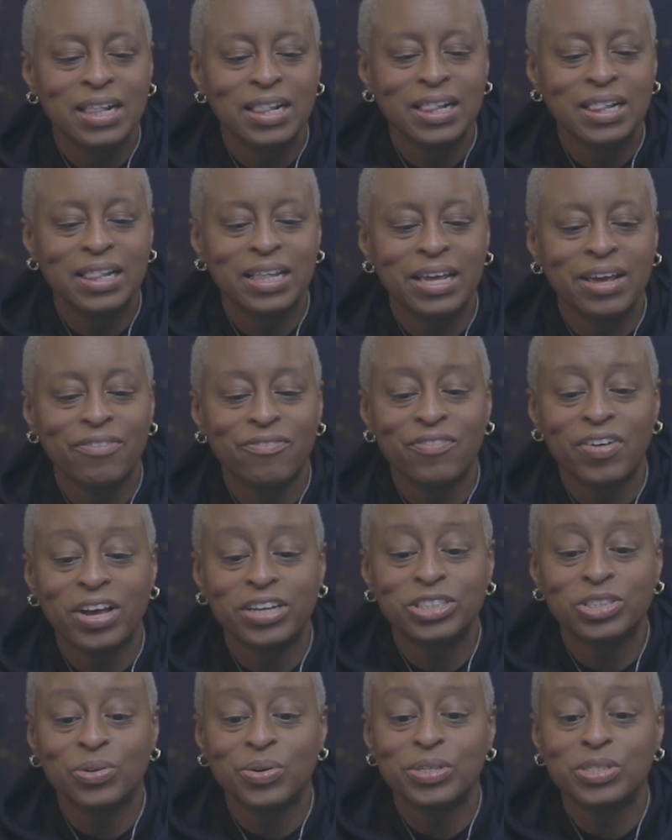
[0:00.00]
The
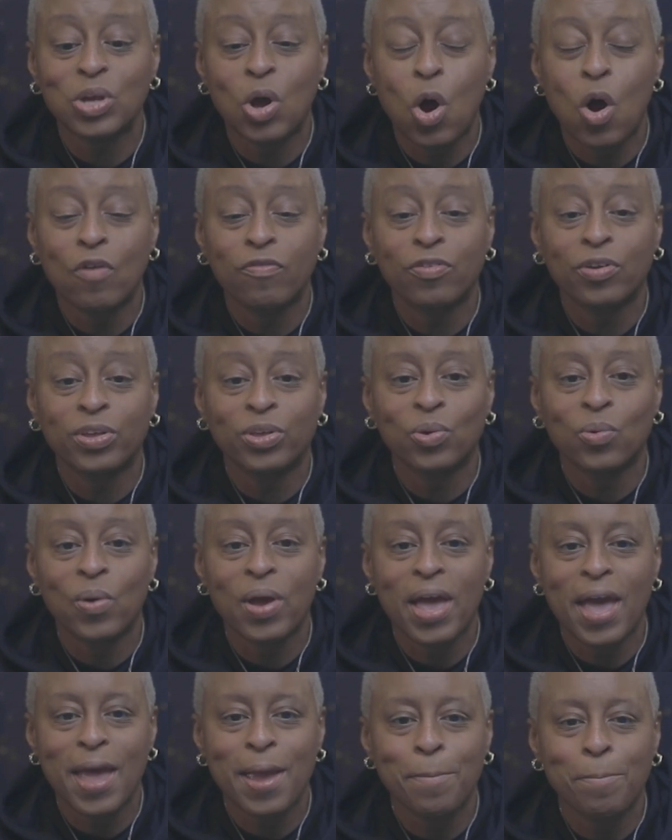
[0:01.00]
investor is offering you
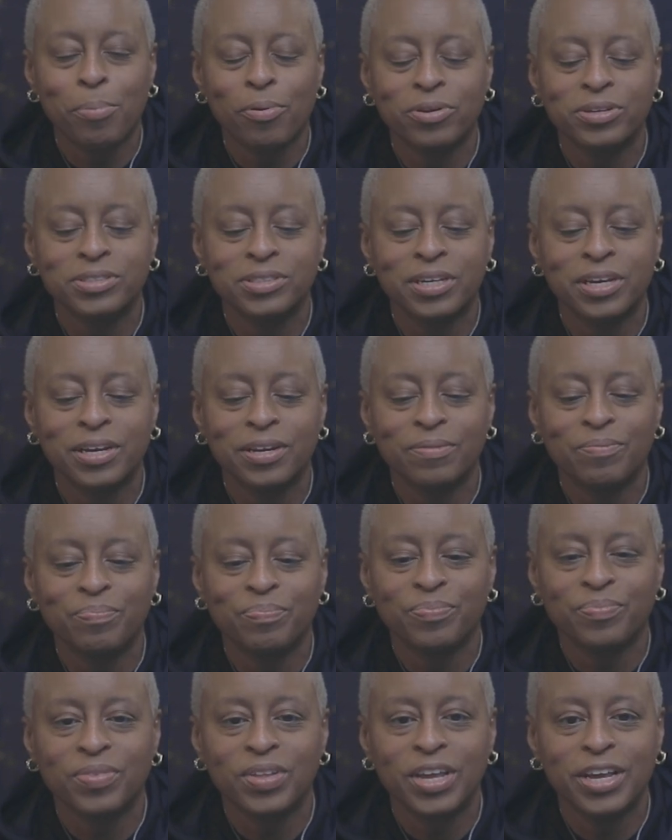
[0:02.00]
8%
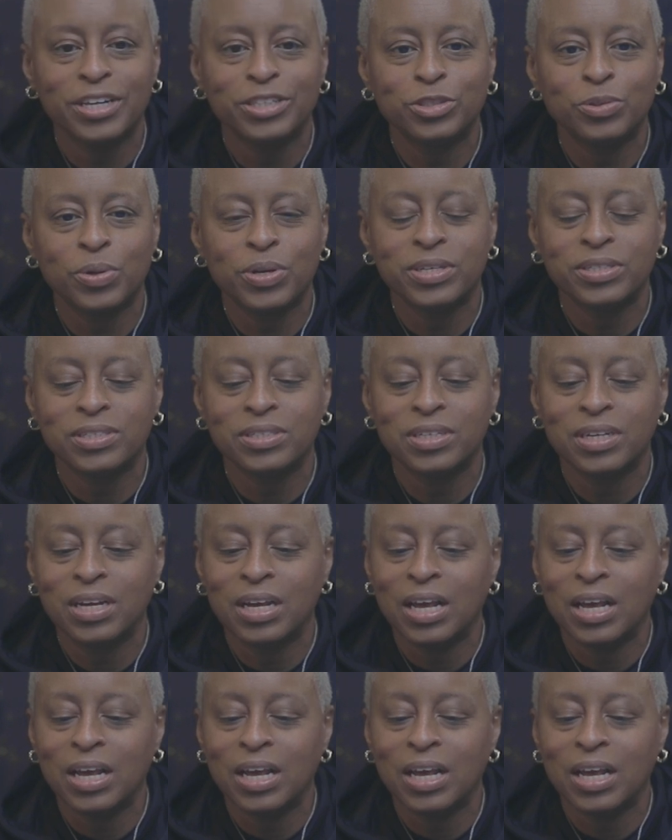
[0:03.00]
interest.